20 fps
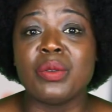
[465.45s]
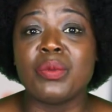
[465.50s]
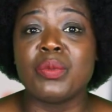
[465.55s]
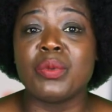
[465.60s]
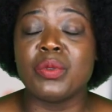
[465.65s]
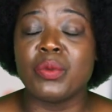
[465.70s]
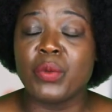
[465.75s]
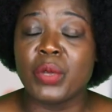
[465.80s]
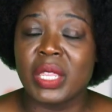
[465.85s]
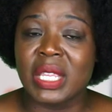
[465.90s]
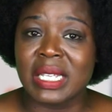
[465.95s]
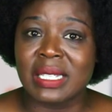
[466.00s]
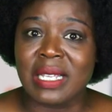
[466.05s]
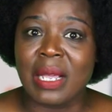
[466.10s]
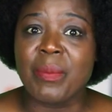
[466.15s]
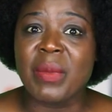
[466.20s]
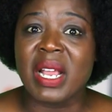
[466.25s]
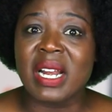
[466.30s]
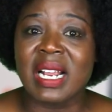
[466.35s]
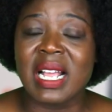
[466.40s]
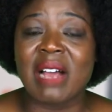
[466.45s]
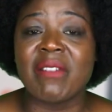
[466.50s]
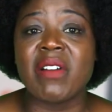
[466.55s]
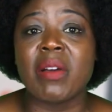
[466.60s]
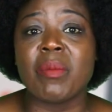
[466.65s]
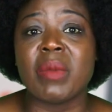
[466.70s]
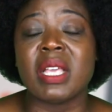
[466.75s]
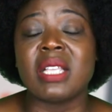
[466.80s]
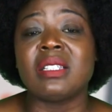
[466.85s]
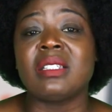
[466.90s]
with the Zambian
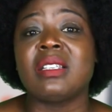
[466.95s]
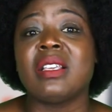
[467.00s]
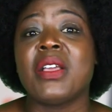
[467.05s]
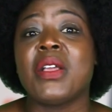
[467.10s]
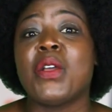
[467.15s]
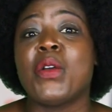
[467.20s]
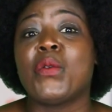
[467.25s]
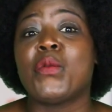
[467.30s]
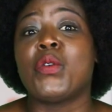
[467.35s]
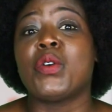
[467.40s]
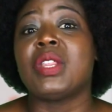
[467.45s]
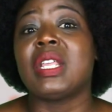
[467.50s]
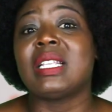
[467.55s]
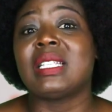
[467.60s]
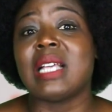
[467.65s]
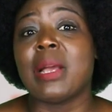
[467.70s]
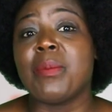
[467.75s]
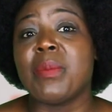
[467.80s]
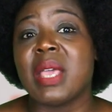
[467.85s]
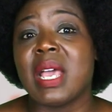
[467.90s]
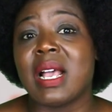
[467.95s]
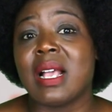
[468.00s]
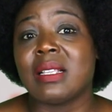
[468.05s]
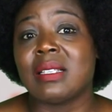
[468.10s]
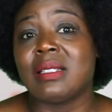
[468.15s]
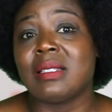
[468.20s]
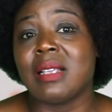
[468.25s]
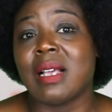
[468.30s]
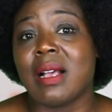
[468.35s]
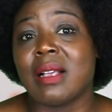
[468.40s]
government for the
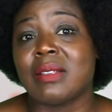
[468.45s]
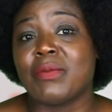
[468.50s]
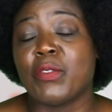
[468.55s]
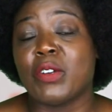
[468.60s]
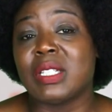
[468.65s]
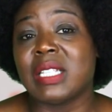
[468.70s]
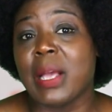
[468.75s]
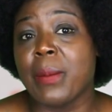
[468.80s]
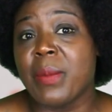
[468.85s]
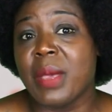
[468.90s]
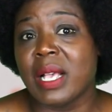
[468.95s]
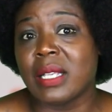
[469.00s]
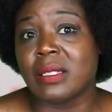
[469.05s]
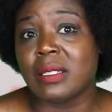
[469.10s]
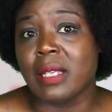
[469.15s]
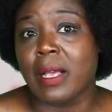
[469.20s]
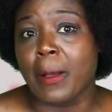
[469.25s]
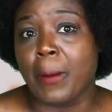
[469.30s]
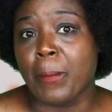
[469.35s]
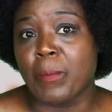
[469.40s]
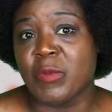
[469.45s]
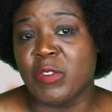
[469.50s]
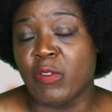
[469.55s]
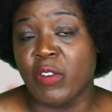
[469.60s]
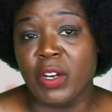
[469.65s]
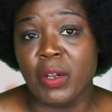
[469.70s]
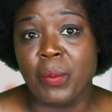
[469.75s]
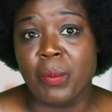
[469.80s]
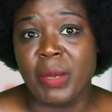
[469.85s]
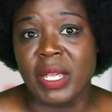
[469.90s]
Zambia's uh, for Zambia's uh,
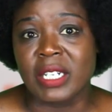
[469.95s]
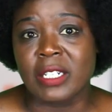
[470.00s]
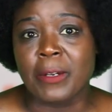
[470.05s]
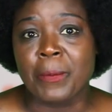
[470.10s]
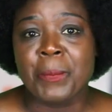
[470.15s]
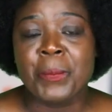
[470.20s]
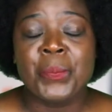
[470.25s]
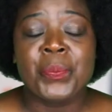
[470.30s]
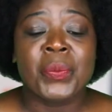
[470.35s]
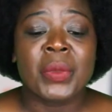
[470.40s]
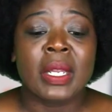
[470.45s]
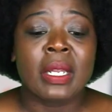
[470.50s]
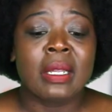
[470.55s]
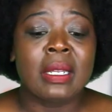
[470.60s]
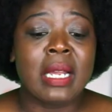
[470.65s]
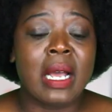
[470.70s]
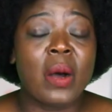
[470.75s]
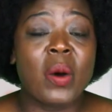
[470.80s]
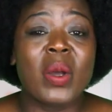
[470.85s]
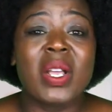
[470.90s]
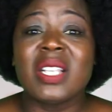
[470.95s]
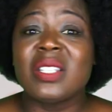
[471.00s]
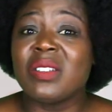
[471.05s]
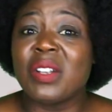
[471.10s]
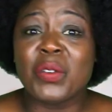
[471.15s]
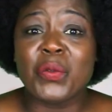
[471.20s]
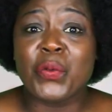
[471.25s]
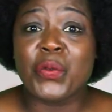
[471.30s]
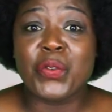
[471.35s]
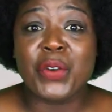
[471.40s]
development. Now, it's
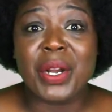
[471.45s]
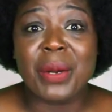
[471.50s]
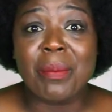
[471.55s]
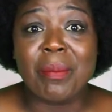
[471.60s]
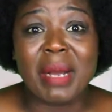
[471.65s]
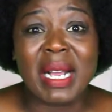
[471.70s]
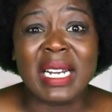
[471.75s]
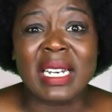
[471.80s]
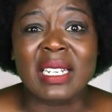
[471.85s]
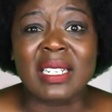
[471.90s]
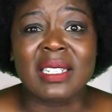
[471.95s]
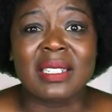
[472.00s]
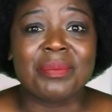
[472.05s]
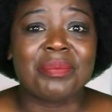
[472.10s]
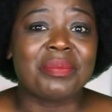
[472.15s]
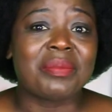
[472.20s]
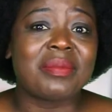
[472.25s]
not free money.